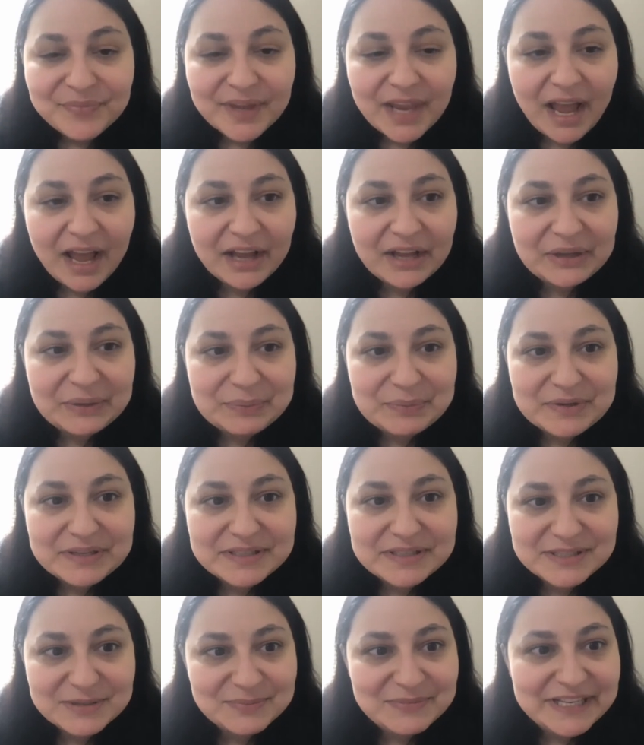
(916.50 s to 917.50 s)

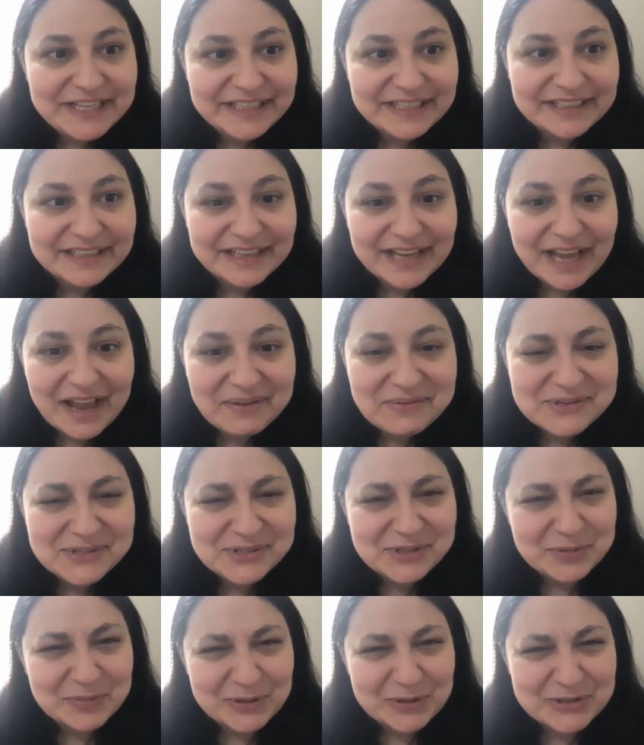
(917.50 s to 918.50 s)
to me, I was
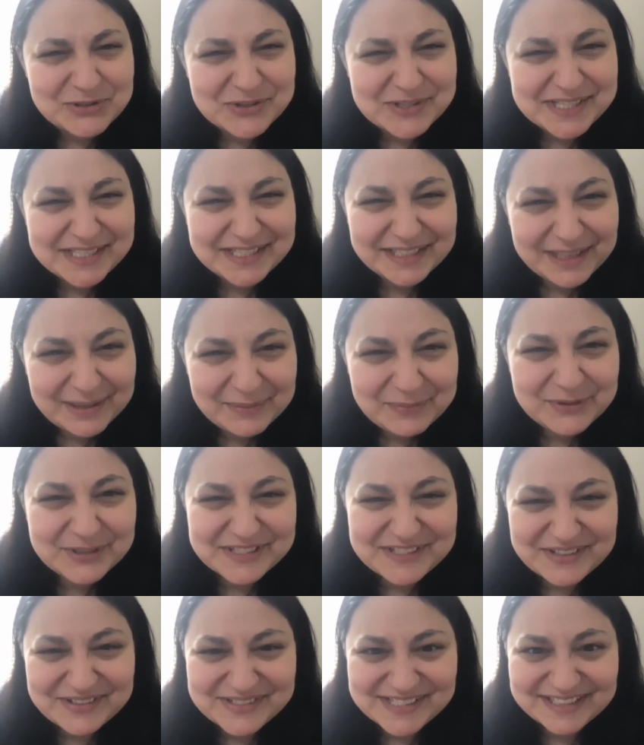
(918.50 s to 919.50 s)
super interested in it
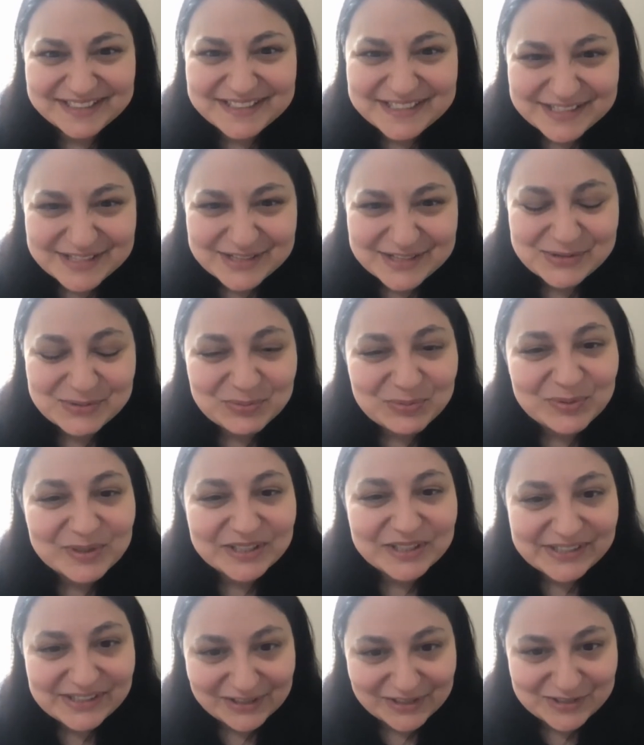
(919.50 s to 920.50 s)
because I was like, this is
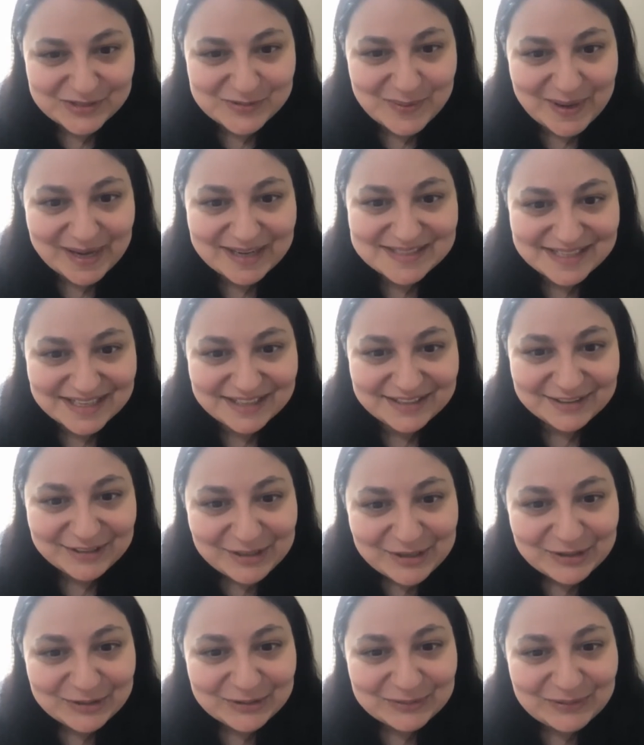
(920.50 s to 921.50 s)
really unexpected,
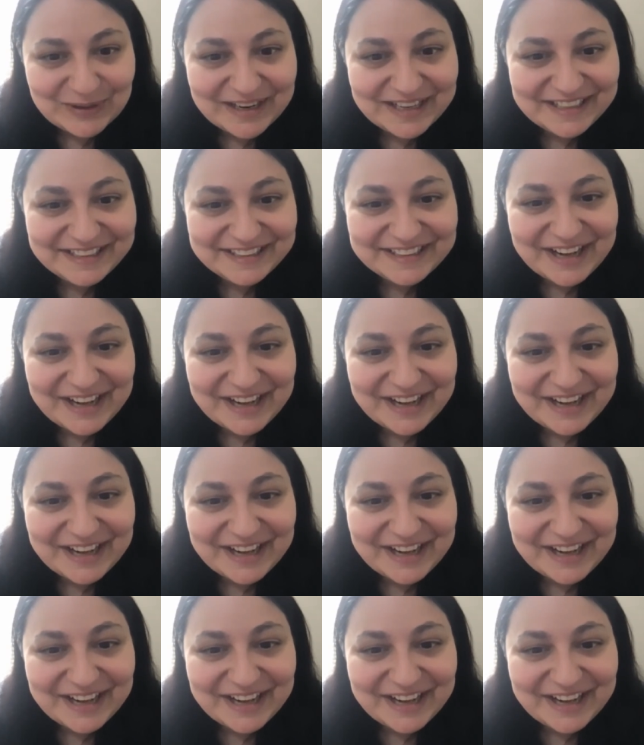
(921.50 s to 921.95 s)
right?